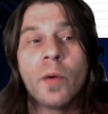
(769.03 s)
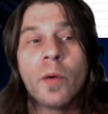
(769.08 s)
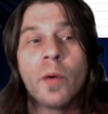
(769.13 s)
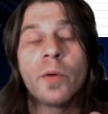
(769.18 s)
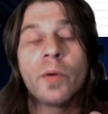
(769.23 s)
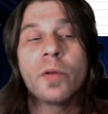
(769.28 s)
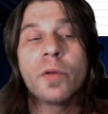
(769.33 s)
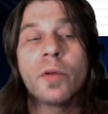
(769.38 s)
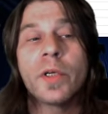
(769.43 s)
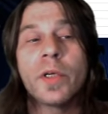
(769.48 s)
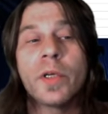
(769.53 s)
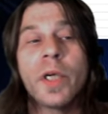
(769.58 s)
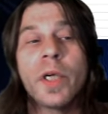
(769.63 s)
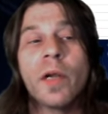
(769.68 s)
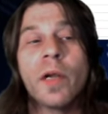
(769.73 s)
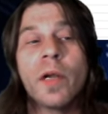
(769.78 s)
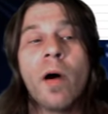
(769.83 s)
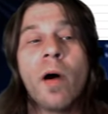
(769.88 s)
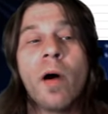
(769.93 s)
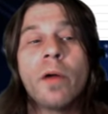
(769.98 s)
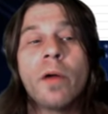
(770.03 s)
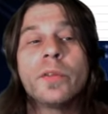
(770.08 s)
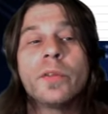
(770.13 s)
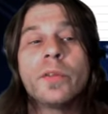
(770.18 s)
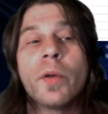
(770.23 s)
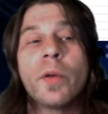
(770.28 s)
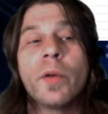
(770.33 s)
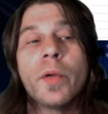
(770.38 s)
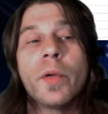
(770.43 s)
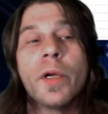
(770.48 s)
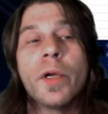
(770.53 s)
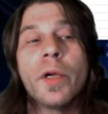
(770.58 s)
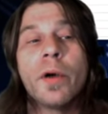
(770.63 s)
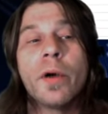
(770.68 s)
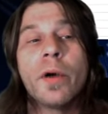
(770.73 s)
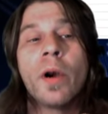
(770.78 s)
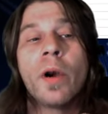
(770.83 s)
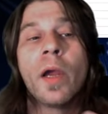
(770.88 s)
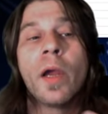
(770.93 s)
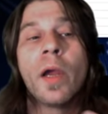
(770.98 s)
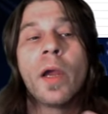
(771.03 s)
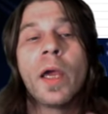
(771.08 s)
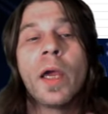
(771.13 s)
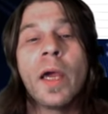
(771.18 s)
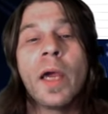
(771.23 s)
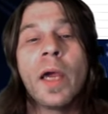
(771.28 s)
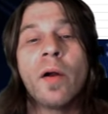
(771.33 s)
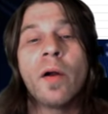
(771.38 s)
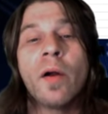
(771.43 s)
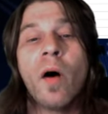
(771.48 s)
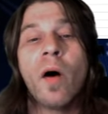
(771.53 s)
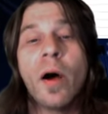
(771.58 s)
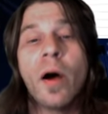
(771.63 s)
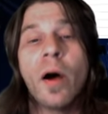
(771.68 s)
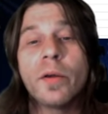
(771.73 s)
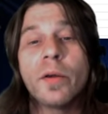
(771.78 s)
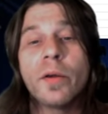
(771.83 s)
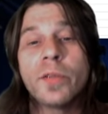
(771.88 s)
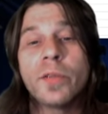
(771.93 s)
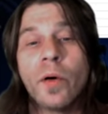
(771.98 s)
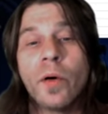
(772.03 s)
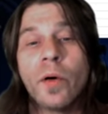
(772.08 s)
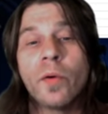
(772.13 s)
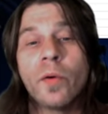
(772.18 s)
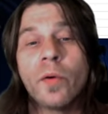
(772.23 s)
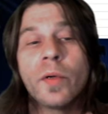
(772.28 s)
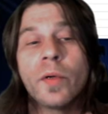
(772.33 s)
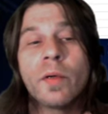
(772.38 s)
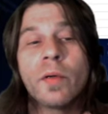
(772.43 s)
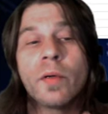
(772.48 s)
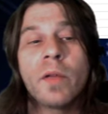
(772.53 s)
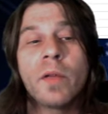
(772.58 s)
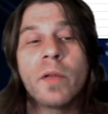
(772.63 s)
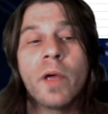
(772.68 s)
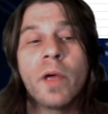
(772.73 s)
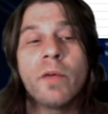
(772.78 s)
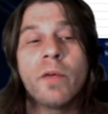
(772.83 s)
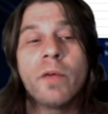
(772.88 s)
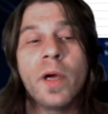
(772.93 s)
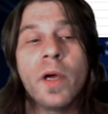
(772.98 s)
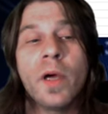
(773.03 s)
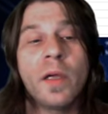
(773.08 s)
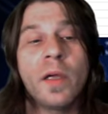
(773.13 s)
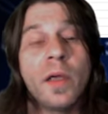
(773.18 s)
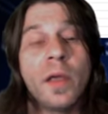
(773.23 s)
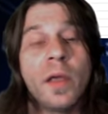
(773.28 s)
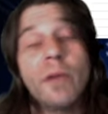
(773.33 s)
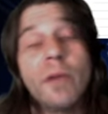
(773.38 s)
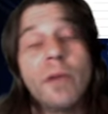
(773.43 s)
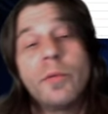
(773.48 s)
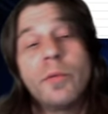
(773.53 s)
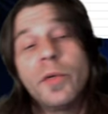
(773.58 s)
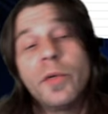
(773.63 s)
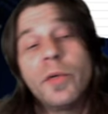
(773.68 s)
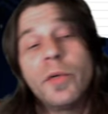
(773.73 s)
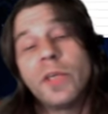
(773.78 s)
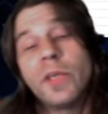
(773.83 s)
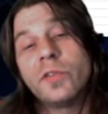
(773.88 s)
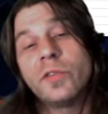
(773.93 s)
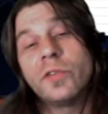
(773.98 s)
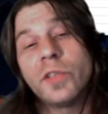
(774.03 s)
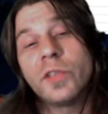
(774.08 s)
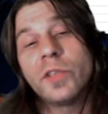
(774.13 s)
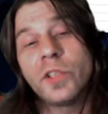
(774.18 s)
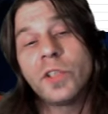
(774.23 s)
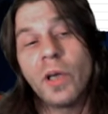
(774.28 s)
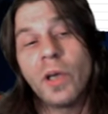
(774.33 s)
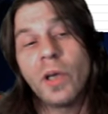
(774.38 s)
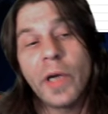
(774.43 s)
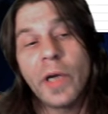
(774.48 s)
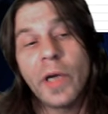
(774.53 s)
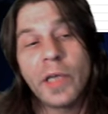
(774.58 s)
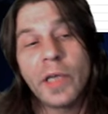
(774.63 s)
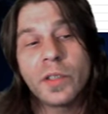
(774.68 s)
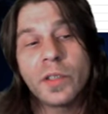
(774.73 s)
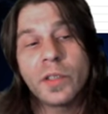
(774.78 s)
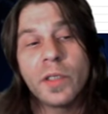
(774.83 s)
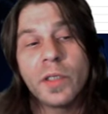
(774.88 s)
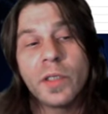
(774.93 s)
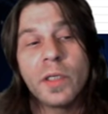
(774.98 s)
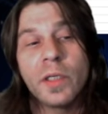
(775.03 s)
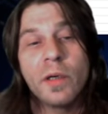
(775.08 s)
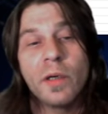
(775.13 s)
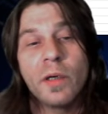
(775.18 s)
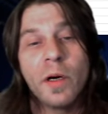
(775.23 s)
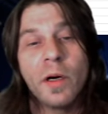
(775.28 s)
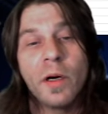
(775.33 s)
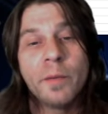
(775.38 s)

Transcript: we were looking at AutoZone here, and AutoZone they have a pretty interesting chart actually,